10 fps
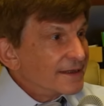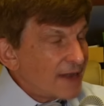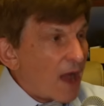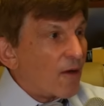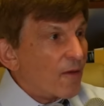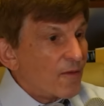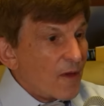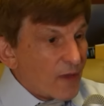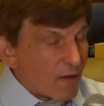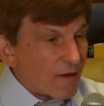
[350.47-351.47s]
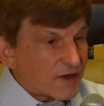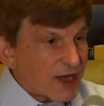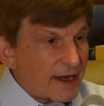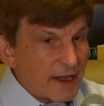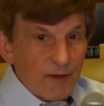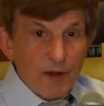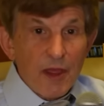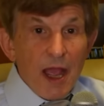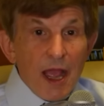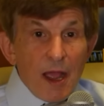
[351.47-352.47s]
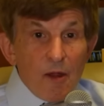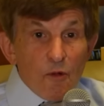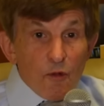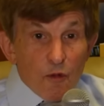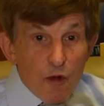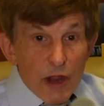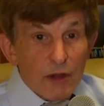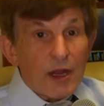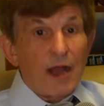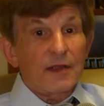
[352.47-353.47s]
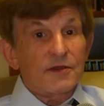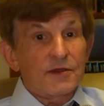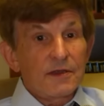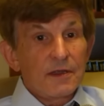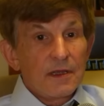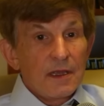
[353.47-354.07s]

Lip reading: No. They're offsetting it with real cuts